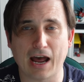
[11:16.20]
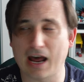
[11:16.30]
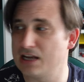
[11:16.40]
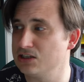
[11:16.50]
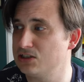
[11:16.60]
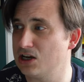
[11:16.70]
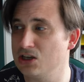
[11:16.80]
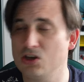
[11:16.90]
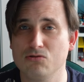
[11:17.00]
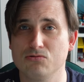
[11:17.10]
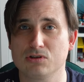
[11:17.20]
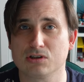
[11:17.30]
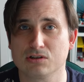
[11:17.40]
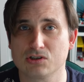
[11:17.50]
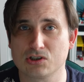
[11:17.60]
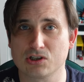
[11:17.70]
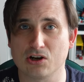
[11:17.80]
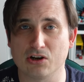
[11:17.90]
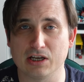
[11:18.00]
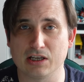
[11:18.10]
and use
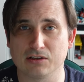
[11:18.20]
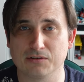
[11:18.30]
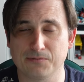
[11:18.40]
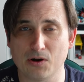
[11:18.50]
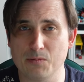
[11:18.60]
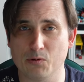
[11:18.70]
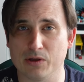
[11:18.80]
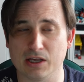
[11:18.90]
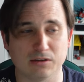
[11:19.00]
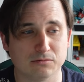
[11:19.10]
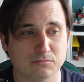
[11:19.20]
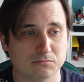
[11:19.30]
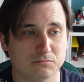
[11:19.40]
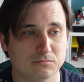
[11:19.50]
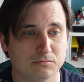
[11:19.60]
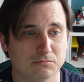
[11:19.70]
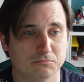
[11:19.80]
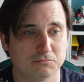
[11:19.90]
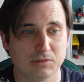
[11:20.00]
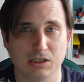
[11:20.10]
Sky Fiber with it.
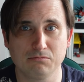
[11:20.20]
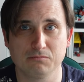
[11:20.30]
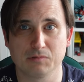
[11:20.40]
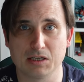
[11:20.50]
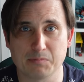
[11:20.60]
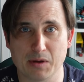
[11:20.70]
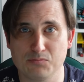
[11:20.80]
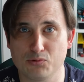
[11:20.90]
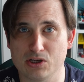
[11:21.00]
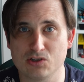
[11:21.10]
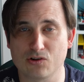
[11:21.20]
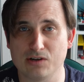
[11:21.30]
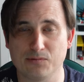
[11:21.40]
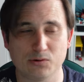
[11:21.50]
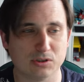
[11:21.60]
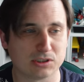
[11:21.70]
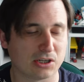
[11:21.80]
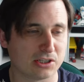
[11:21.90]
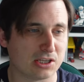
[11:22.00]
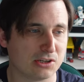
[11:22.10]
You know, it's been pretty straightforward,
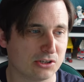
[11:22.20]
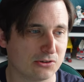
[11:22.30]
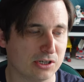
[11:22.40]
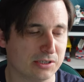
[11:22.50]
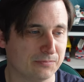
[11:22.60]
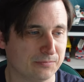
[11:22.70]
I think you'll agree.